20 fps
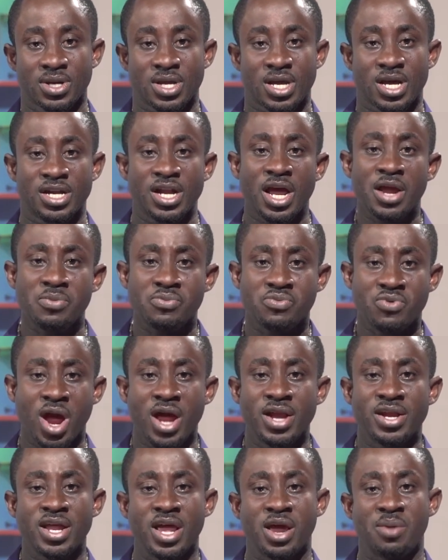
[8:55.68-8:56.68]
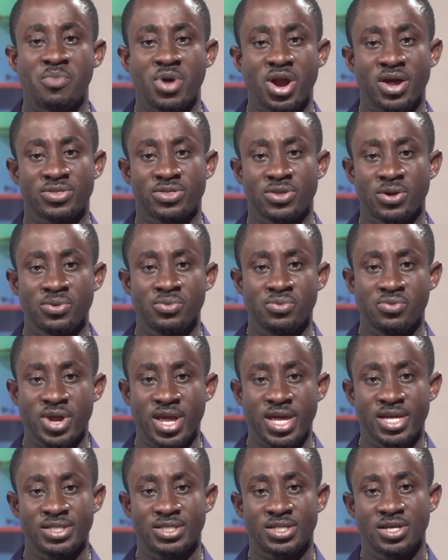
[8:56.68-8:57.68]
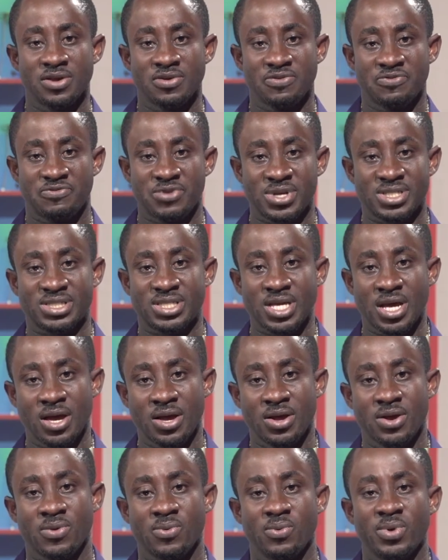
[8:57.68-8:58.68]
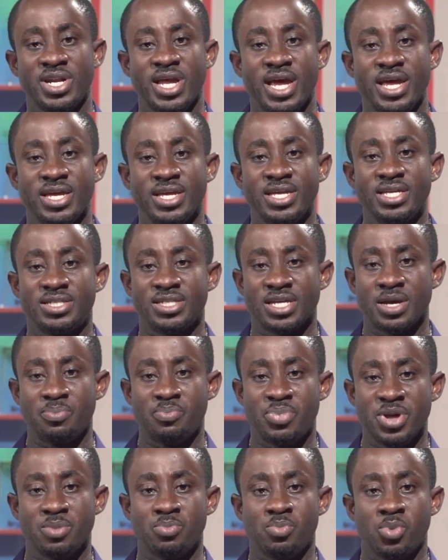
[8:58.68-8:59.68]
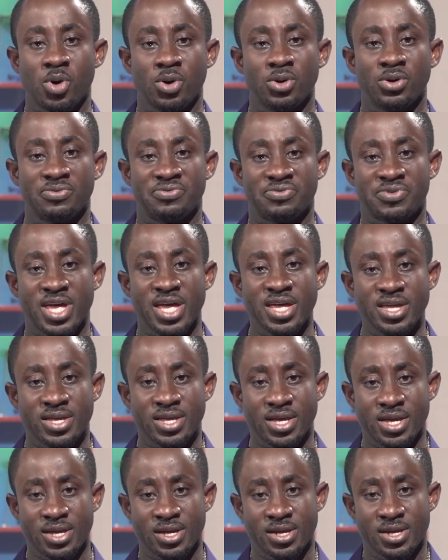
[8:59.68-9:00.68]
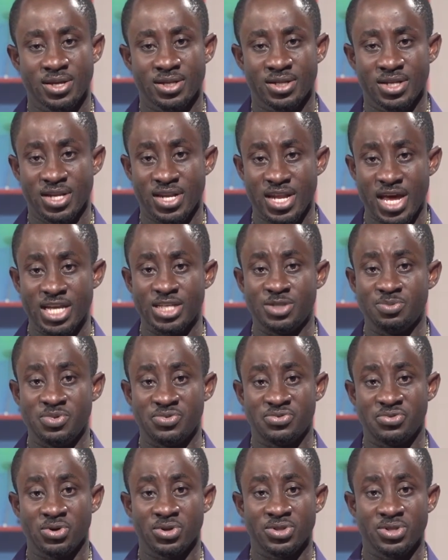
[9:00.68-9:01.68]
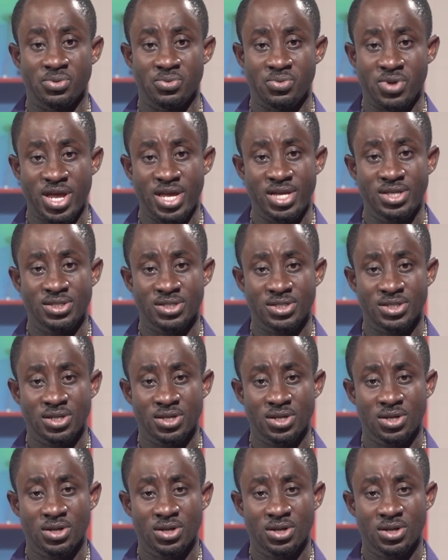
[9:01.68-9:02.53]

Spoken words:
can I run a marathon race faster when I eat a big bowl of kenke the night before the race